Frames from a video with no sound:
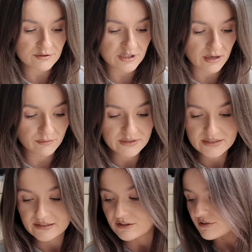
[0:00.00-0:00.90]
So
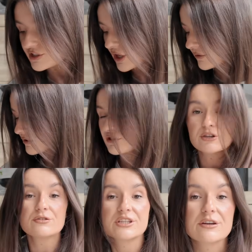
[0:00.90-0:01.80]
there's
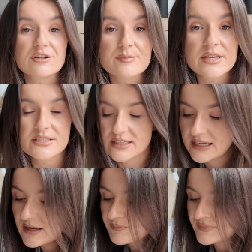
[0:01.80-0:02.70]
no secrets,
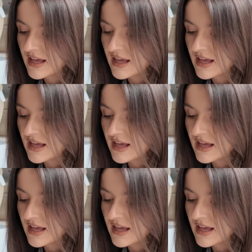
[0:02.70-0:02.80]
basically.